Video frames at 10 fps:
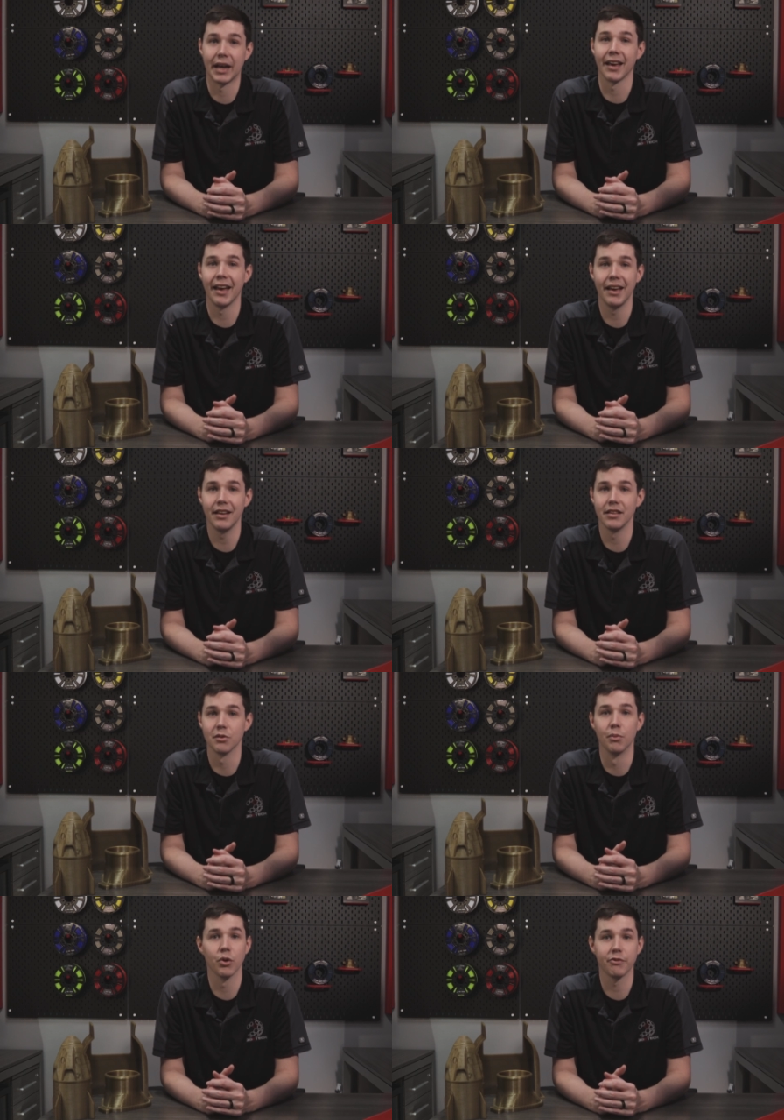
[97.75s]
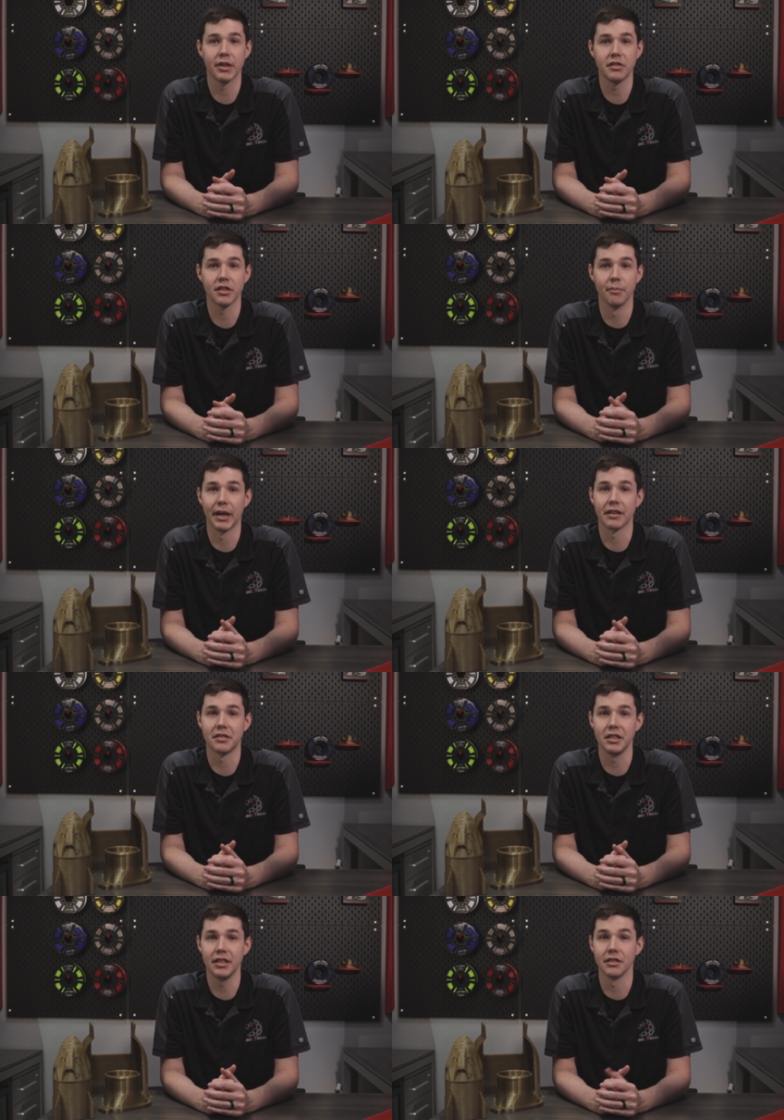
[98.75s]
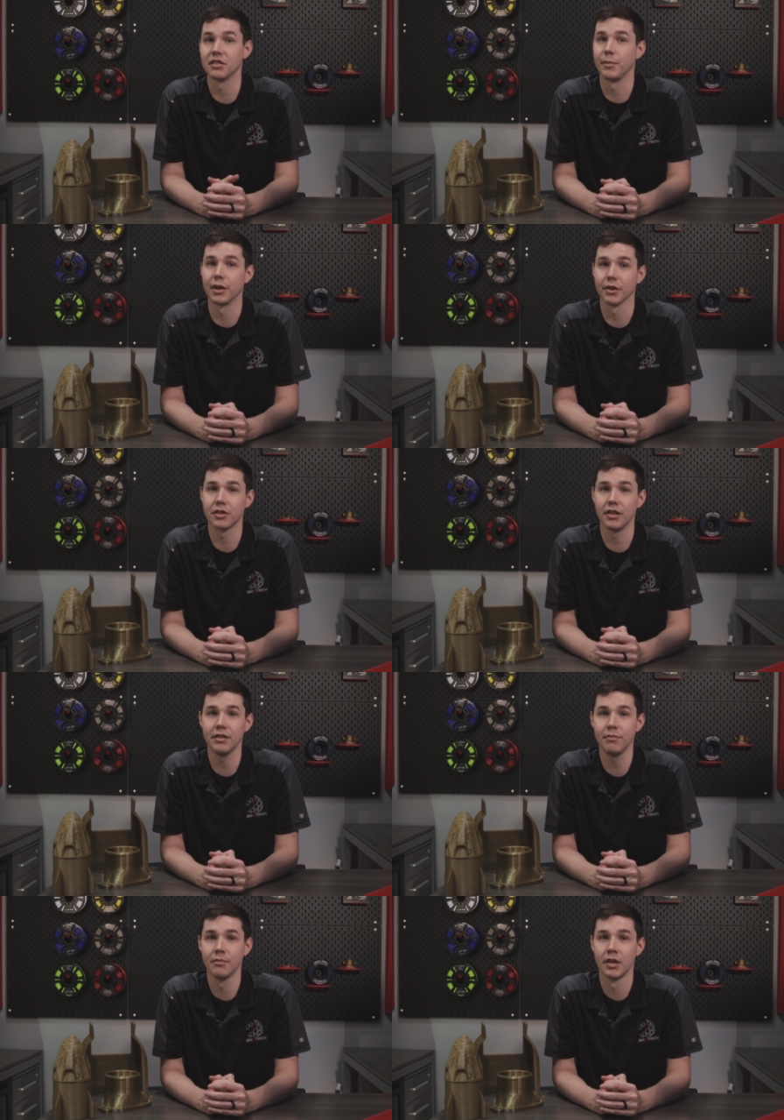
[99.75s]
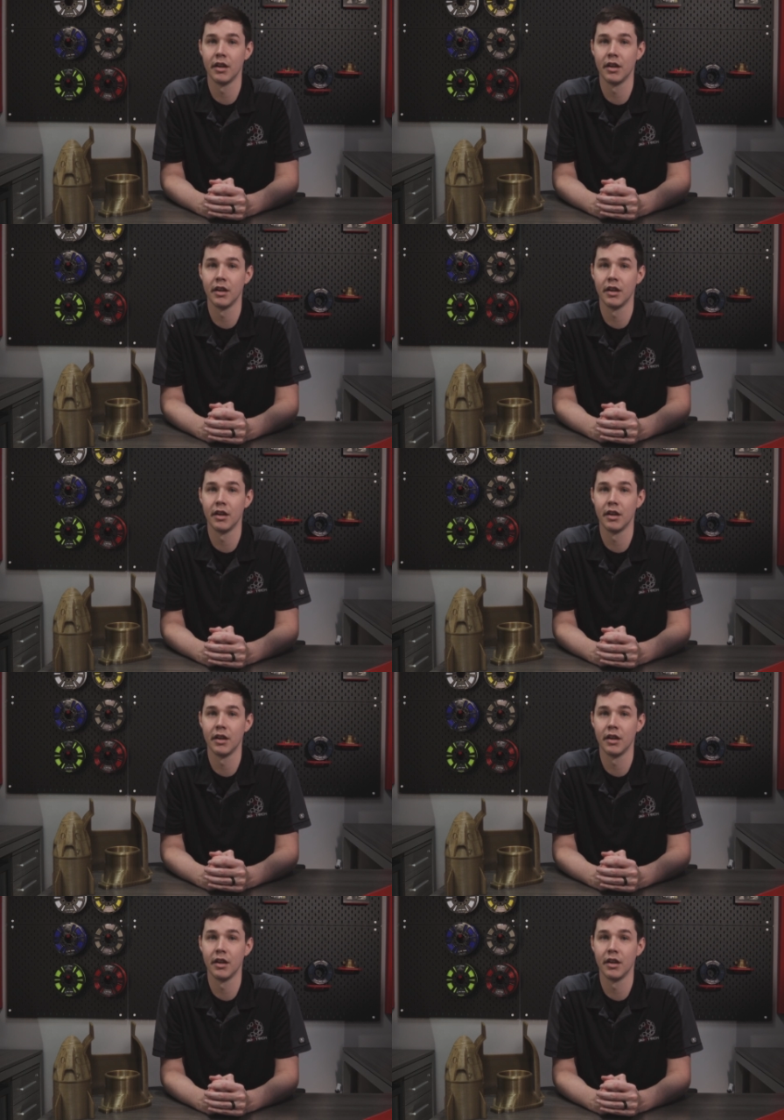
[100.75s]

PEKK A is amorphous and PEKK C is semicrystalline.